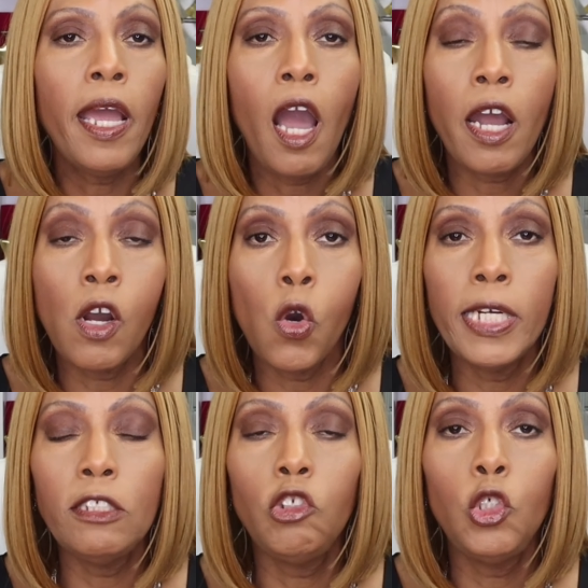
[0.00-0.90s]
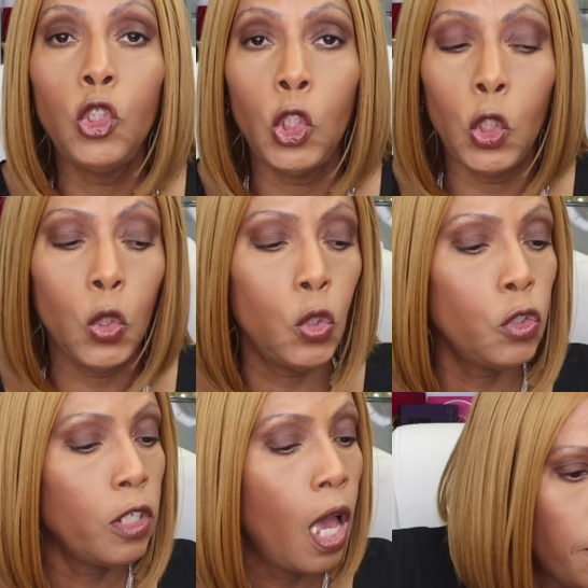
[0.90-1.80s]
are going to
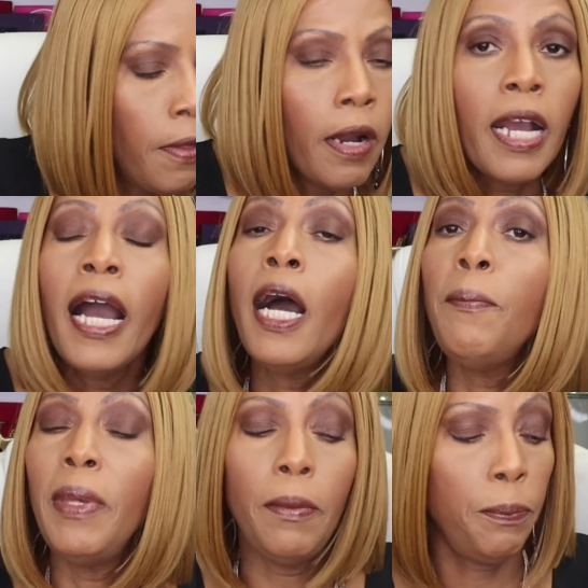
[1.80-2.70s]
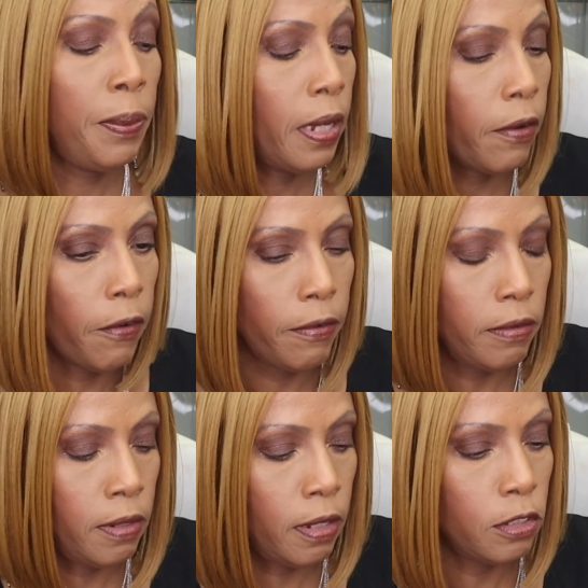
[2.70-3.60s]
use the comment picker.
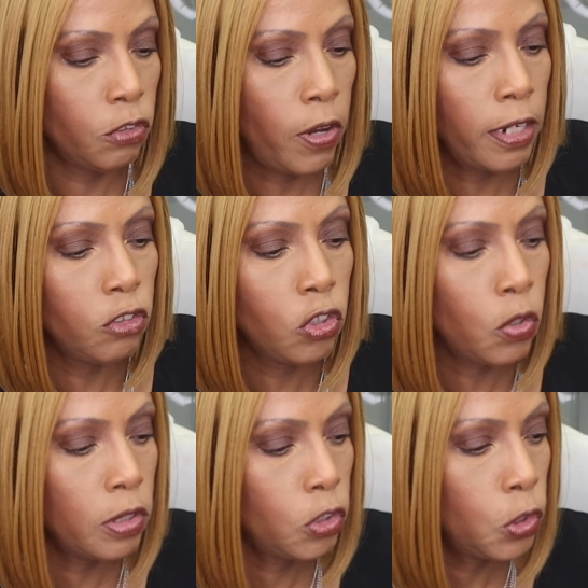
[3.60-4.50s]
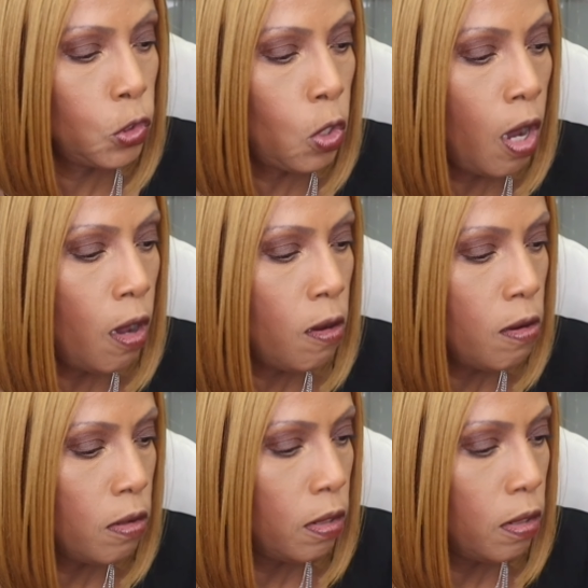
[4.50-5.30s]
And I'm going to try to show it to you all.